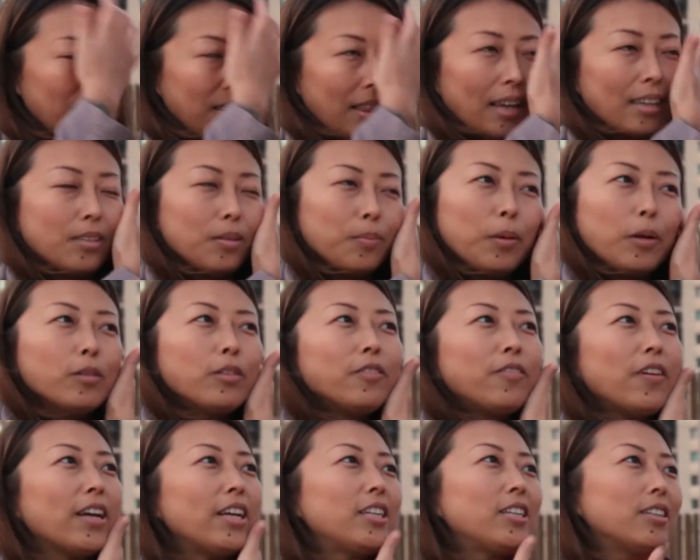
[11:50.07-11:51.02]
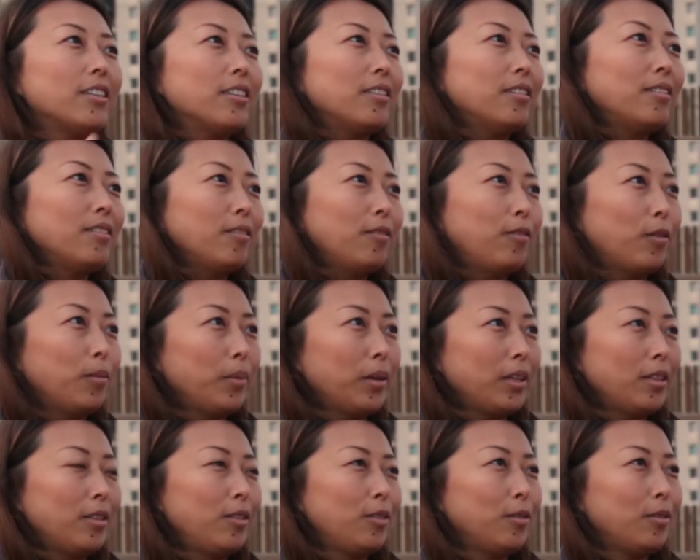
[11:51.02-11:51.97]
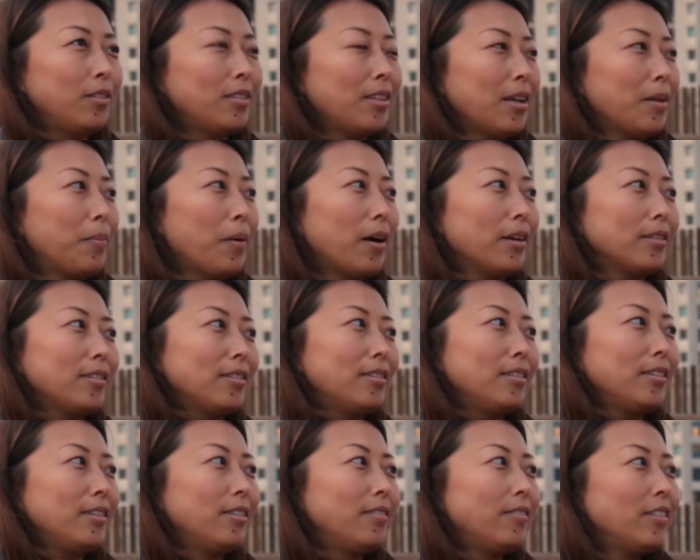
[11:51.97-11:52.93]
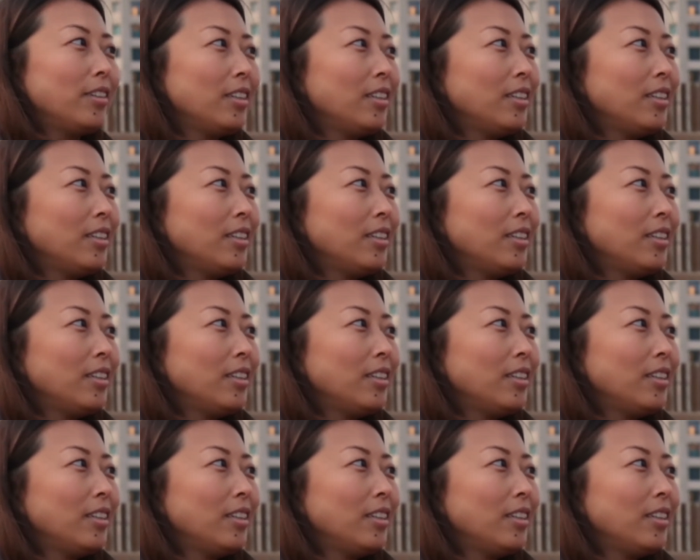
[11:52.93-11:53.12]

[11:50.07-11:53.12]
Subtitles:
That's a motivation for me to stay positive.